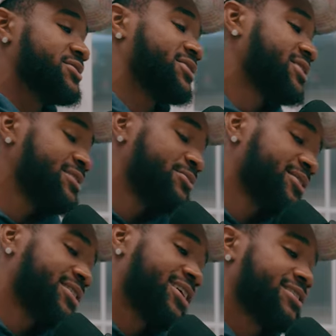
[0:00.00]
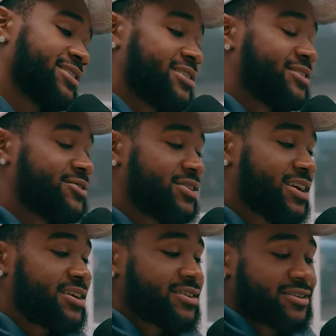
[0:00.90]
chunky, bro. I, I ain't gonna lie.